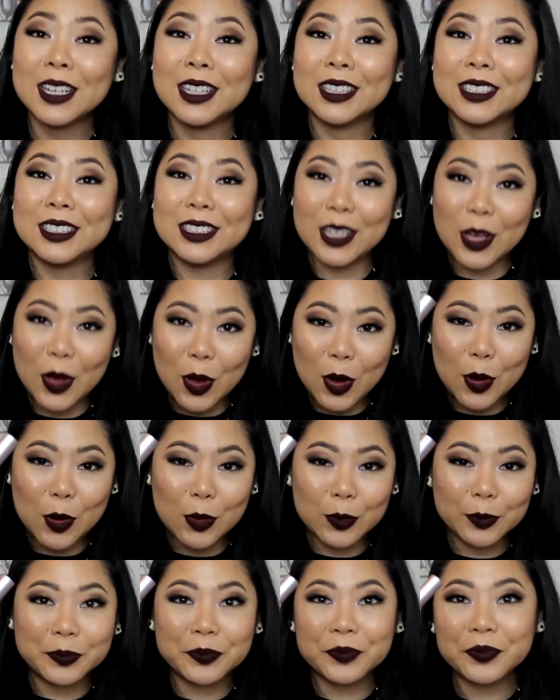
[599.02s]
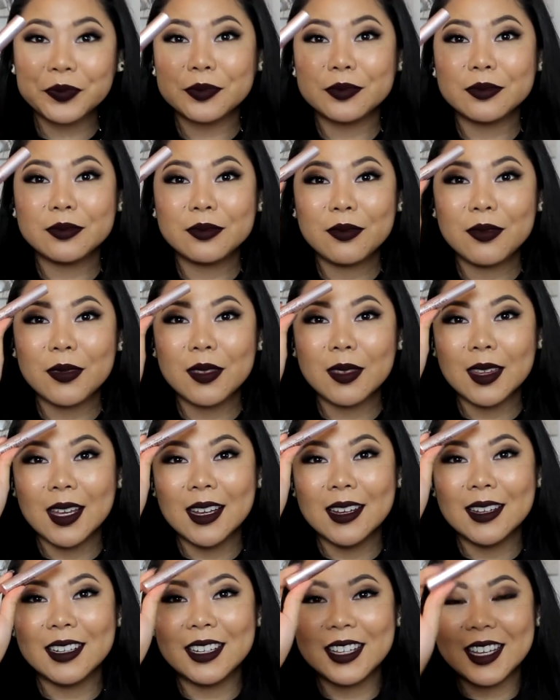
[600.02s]
So
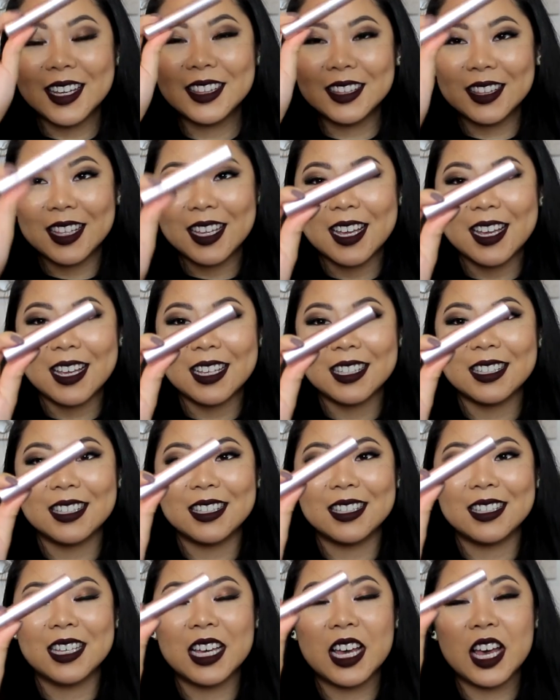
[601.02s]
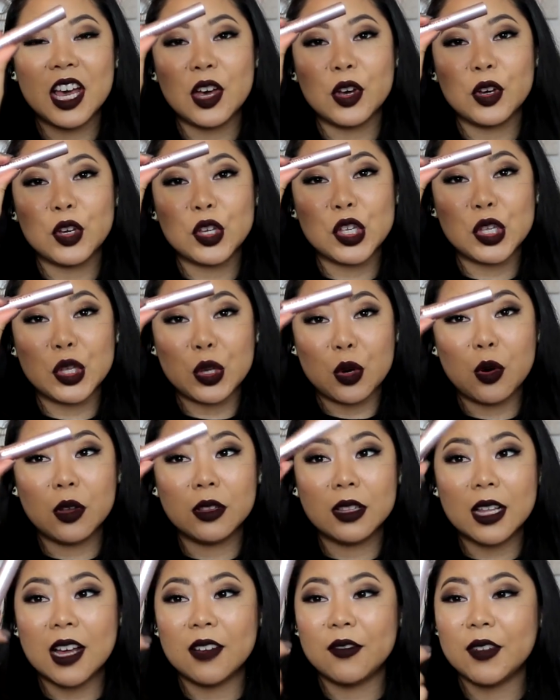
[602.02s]
get this.
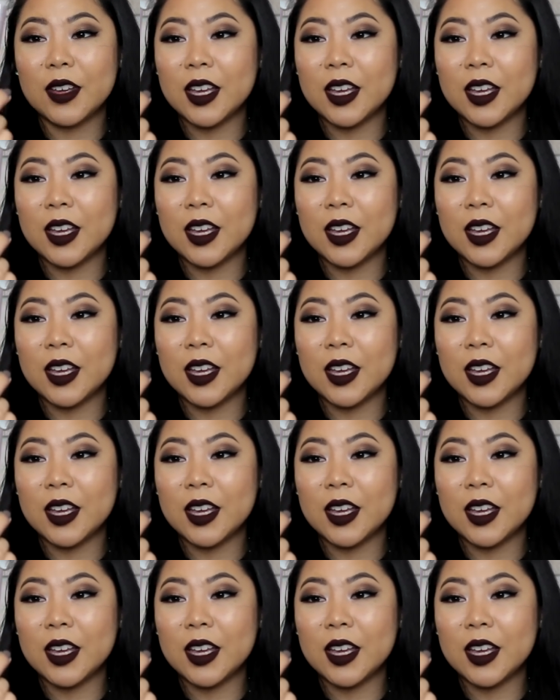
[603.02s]
You'll love